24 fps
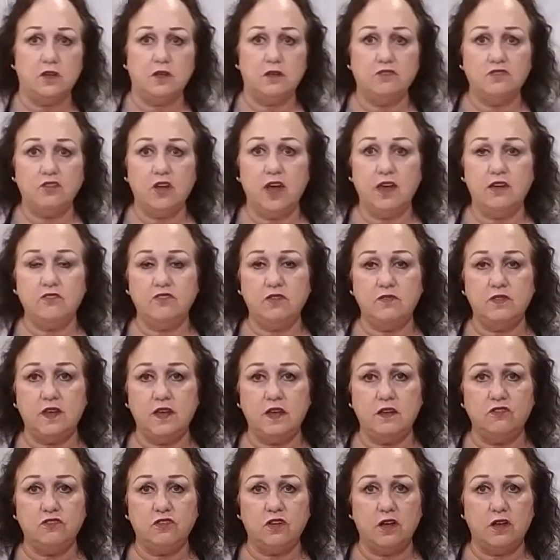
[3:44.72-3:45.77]
size of
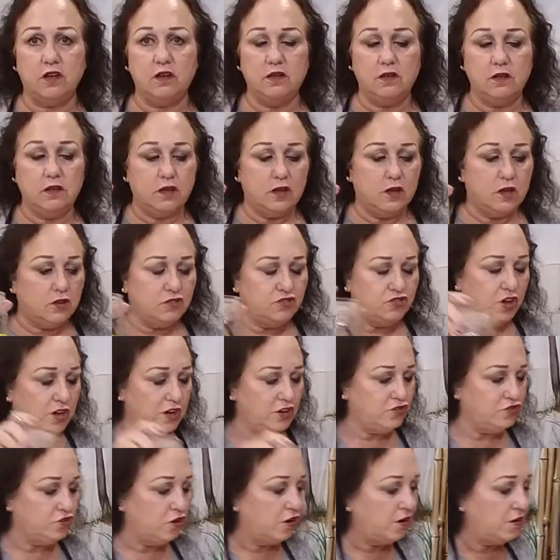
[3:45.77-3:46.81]
these
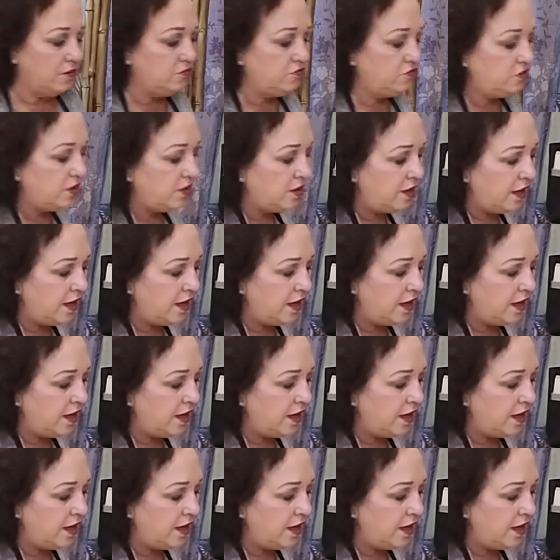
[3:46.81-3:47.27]
jelly jars,